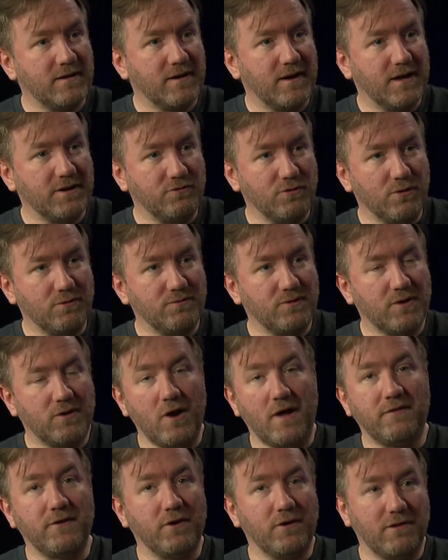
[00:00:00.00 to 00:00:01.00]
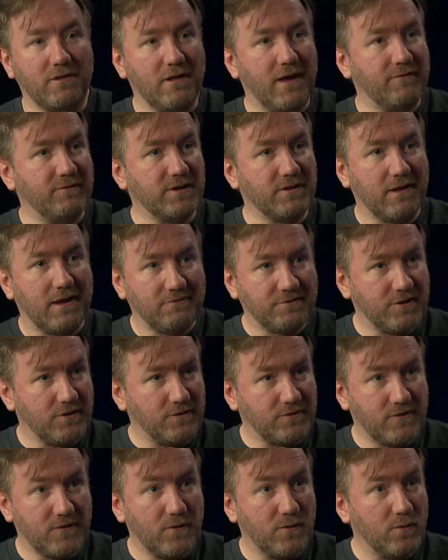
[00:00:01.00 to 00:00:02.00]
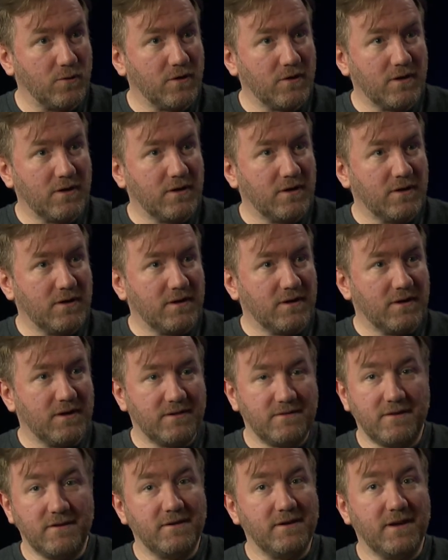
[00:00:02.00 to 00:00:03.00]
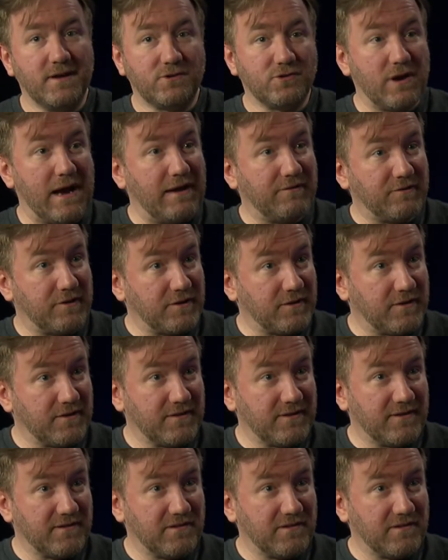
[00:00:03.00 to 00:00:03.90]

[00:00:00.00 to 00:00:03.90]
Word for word: I drove, got there at eleven, left there at two. Uh huh. Didn't hit traffic.